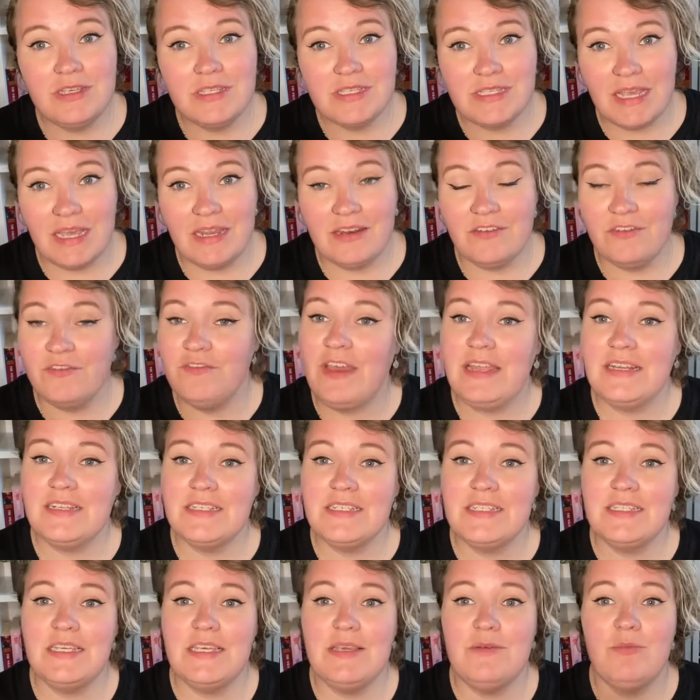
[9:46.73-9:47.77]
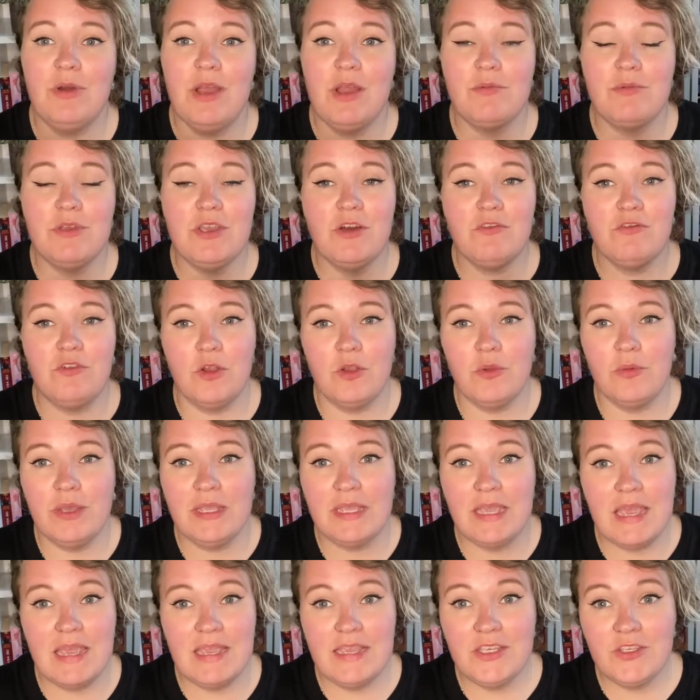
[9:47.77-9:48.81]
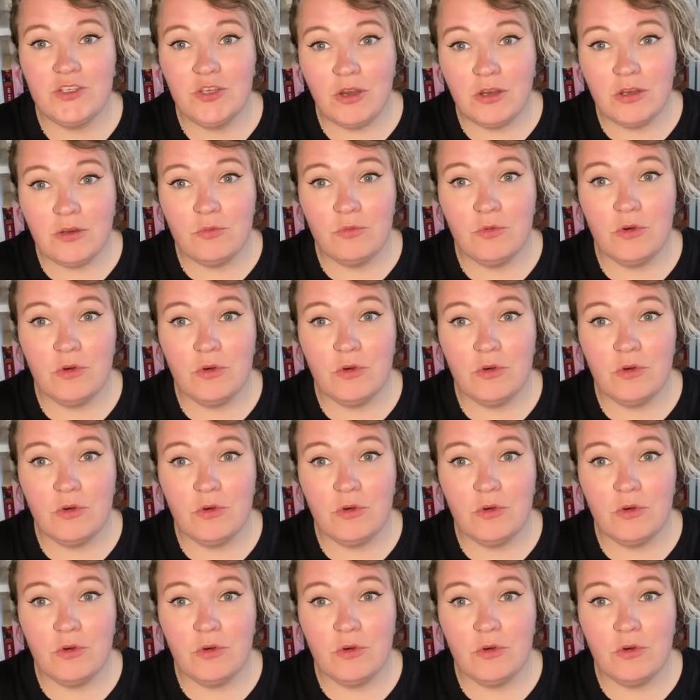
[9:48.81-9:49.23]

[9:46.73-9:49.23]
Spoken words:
set fantasy where we are following a young